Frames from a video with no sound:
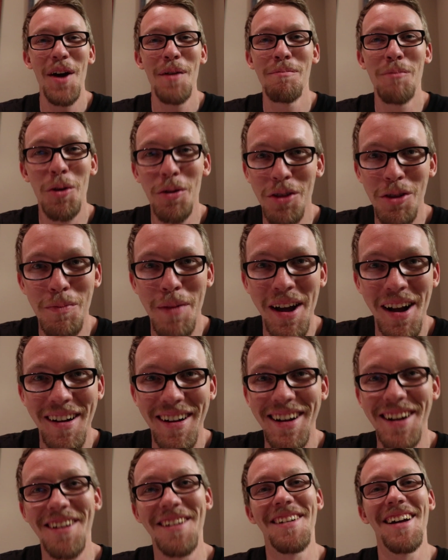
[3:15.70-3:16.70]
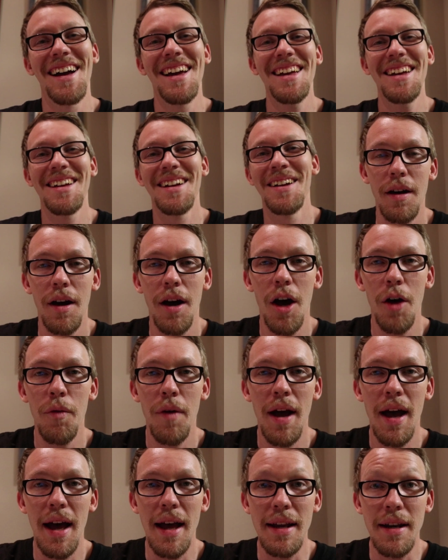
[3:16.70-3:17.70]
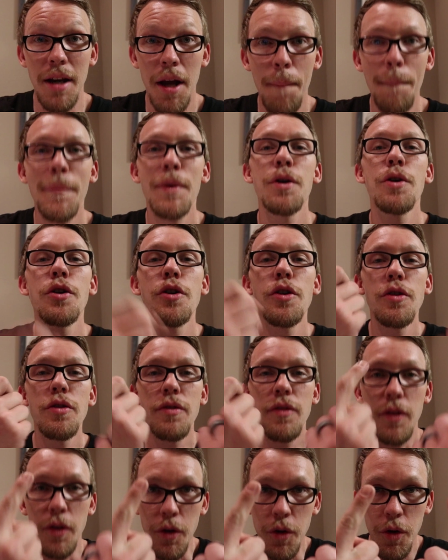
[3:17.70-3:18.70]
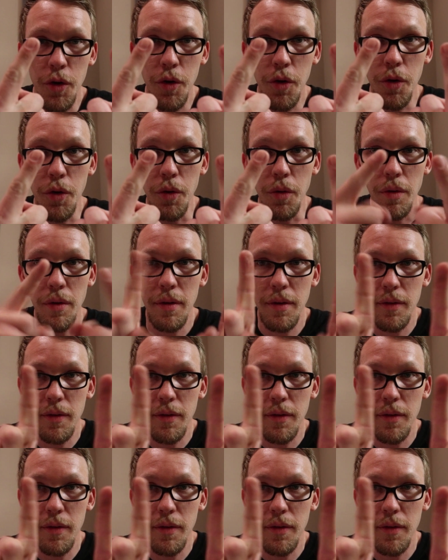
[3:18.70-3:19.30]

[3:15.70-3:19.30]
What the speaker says: More the merrier, right? All right, number 2.